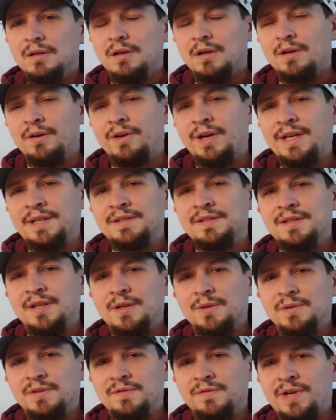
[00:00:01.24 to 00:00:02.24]
All right,
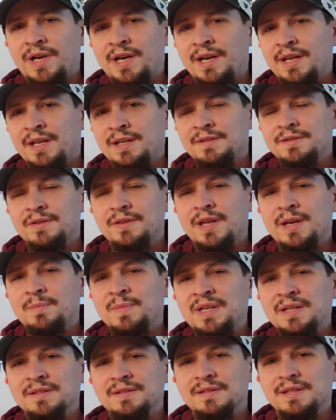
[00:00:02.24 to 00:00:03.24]
so it's Friday, so that
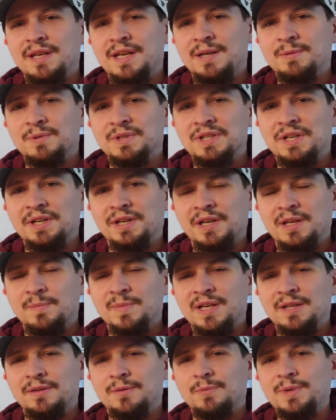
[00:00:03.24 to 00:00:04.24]
means today we're talking
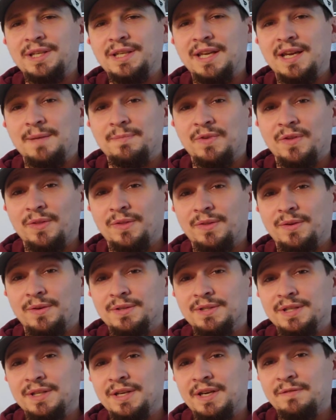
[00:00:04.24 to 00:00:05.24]
about the recap of the
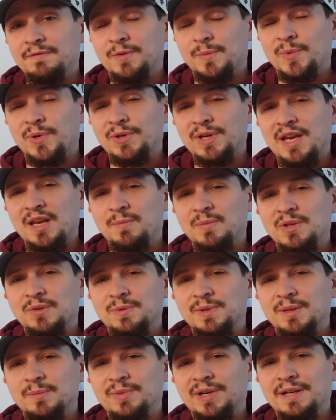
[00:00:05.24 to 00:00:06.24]
Thursday night football game
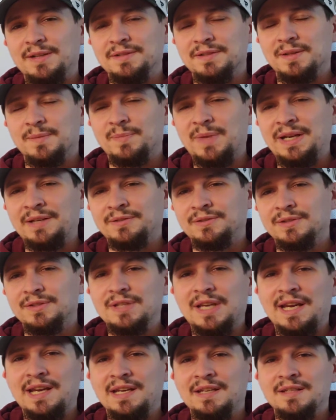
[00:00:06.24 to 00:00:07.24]
between the Browns and the
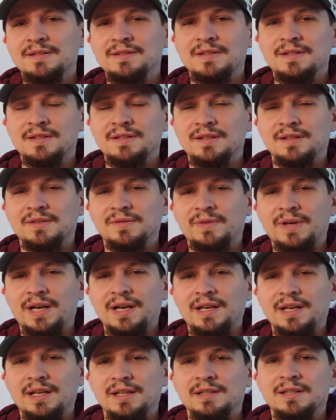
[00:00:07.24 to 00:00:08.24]
Bengals. And since it's
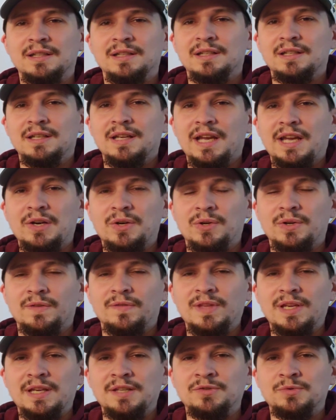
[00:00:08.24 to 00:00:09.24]
Friday and all
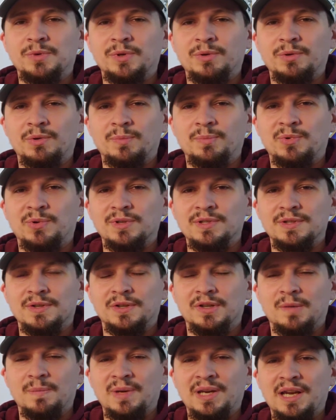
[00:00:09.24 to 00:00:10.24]
of the injury reports are
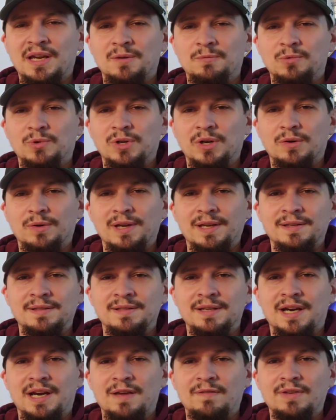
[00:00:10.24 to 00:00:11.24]
coming out, we'll go ahead and
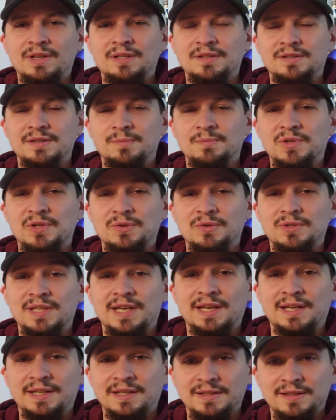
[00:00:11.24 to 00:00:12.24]
dive into some news
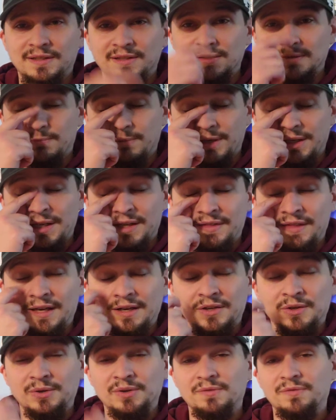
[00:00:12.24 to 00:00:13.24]
heading into this weekend
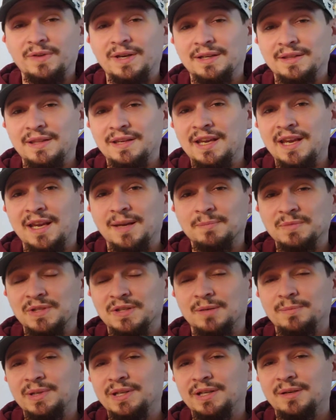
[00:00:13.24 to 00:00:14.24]
that could affect the games
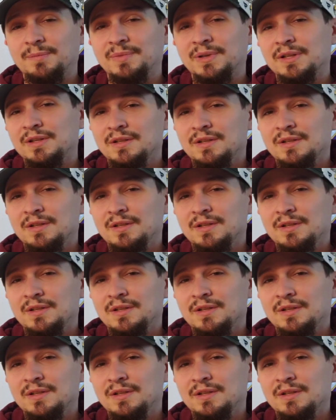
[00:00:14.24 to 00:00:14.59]
coming up